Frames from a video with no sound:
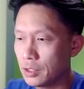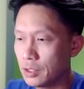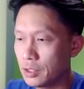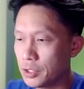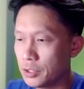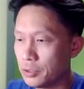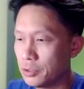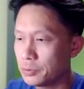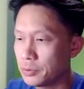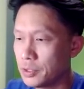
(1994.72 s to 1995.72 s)
Channel
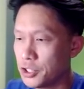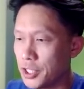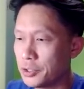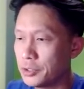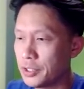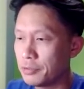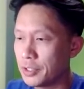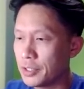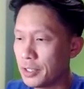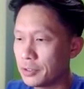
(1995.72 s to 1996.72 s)

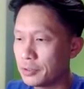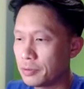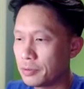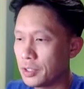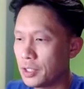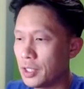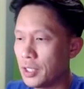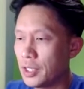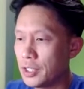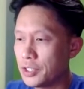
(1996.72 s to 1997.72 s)
event handler.
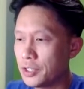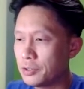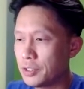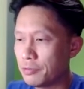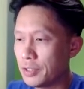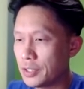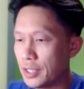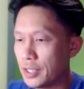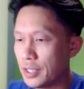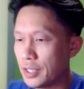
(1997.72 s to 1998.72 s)
Channel event
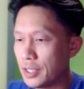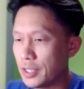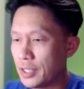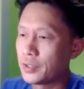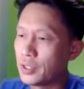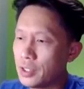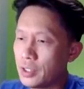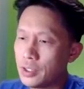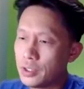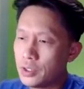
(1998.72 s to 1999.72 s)
handler.
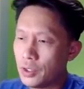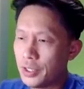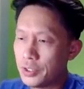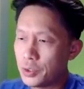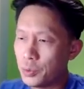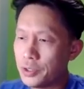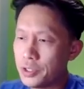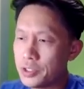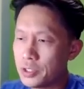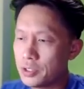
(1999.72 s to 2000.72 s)
Okay, so what
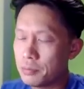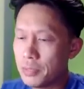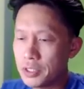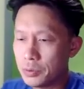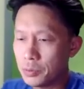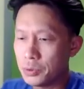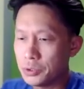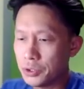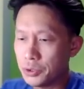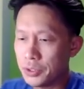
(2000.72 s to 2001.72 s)
this mixin will
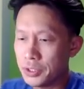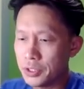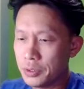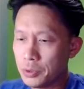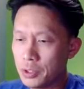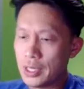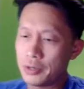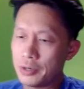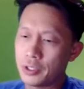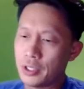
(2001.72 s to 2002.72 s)
do is it will allow
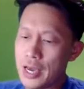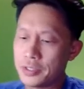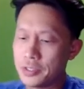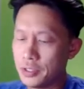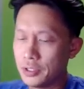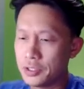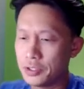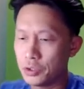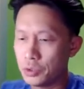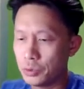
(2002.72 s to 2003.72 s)
your class to
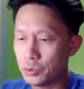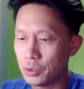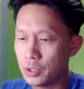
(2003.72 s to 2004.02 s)
listen to